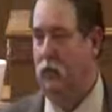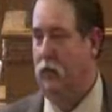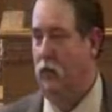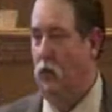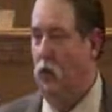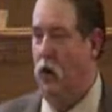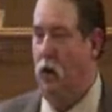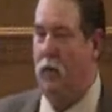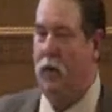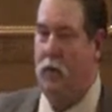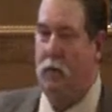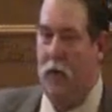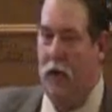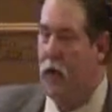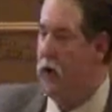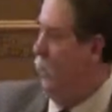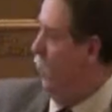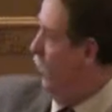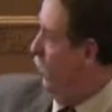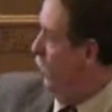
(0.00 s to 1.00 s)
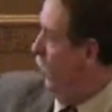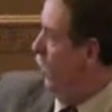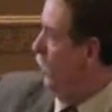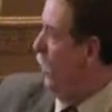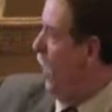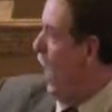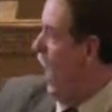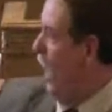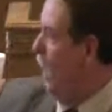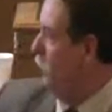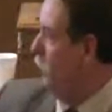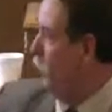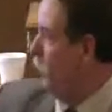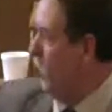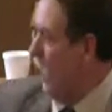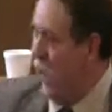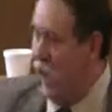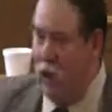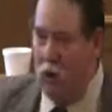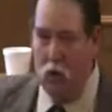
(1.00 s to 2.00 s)
The woman put the Eiffel
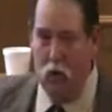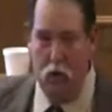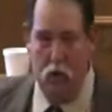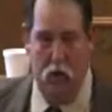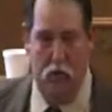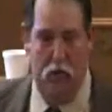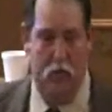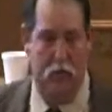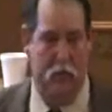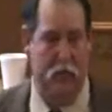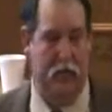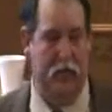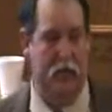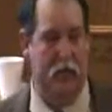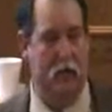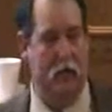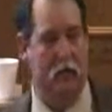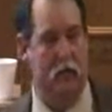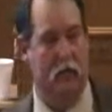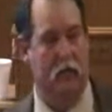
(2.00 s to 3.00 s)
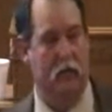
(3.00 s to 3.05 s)
Tower over there.